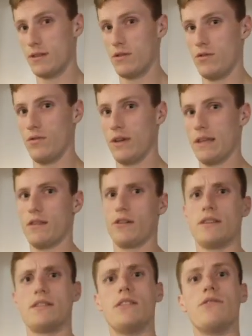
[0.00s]
to get their
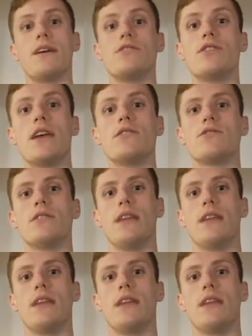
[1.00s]
continued education,